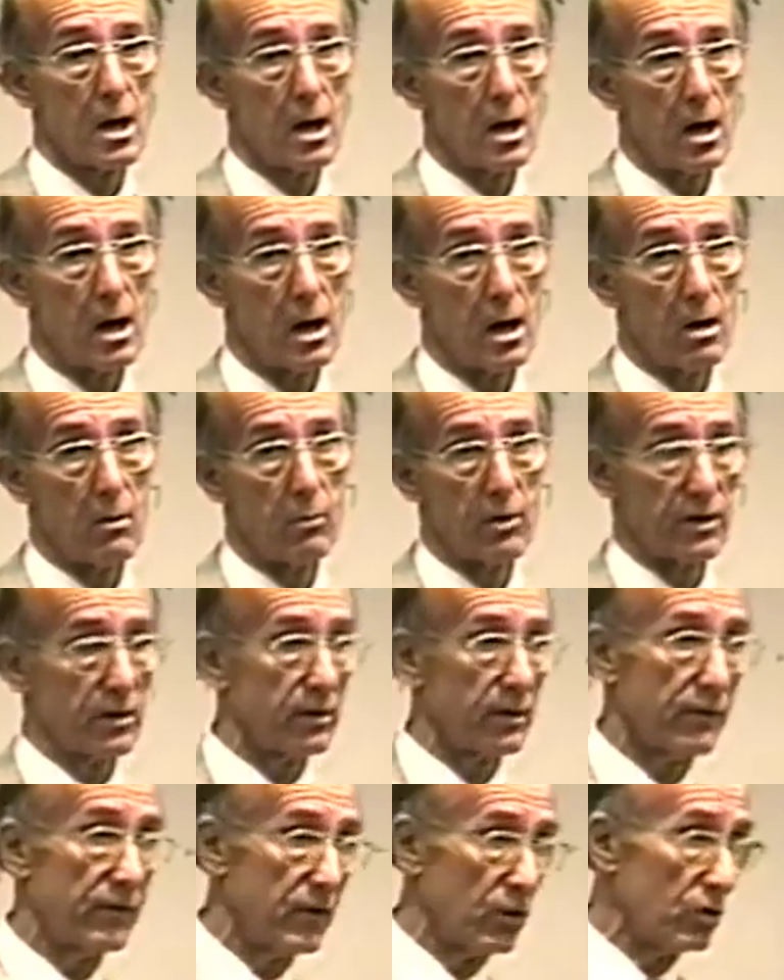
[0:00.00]
What are
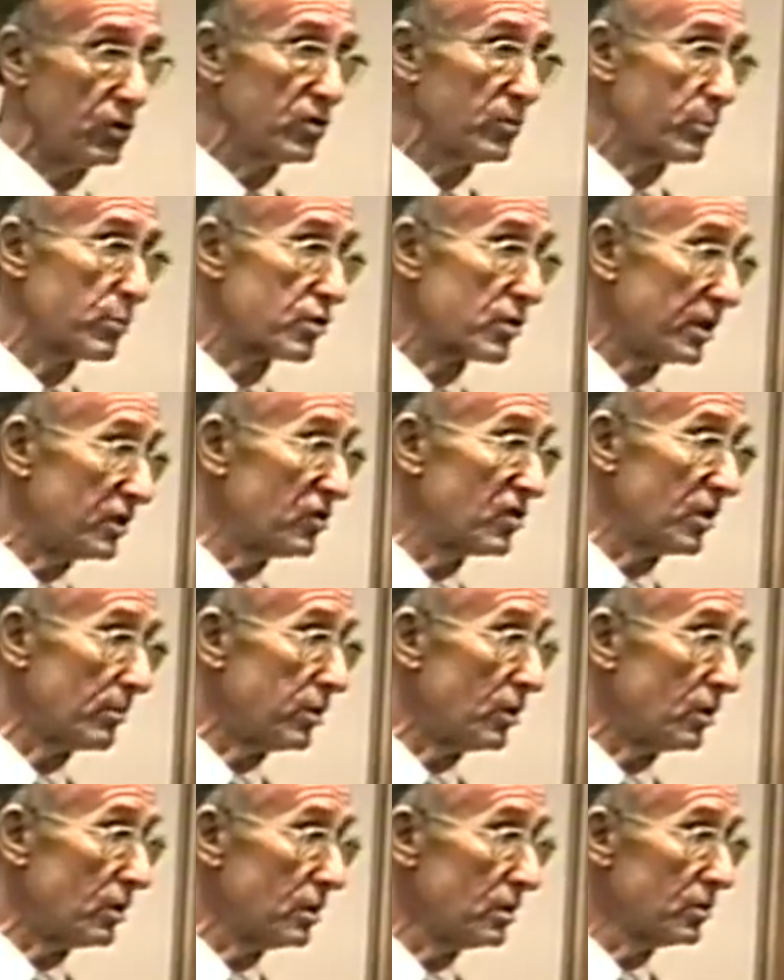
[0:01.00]
the first
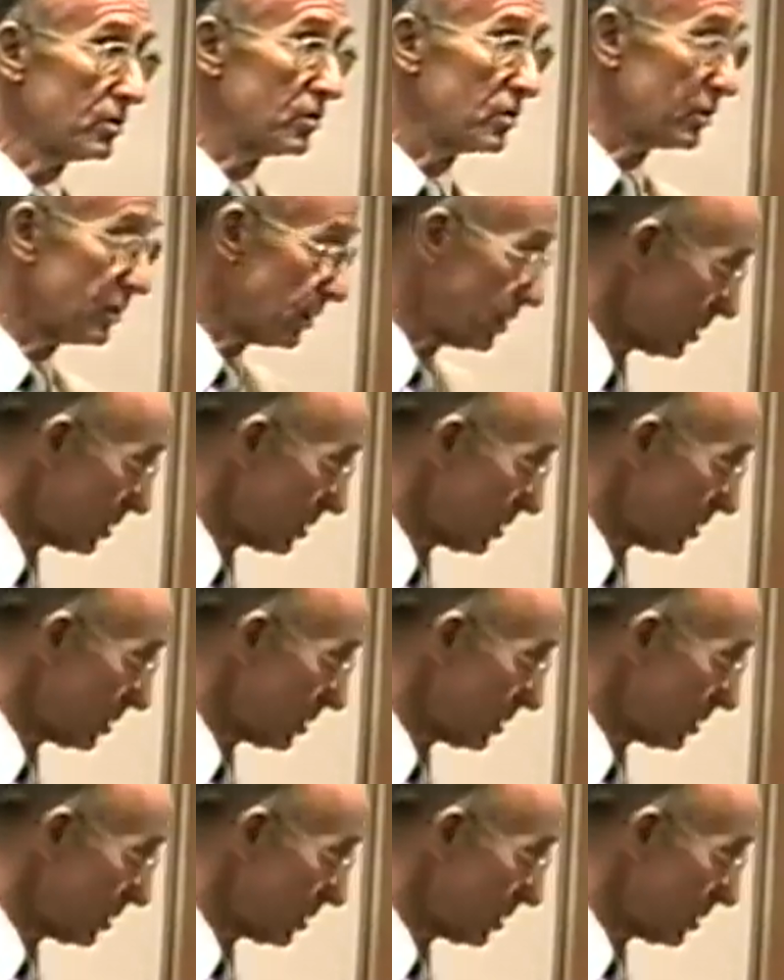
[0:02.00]
principles?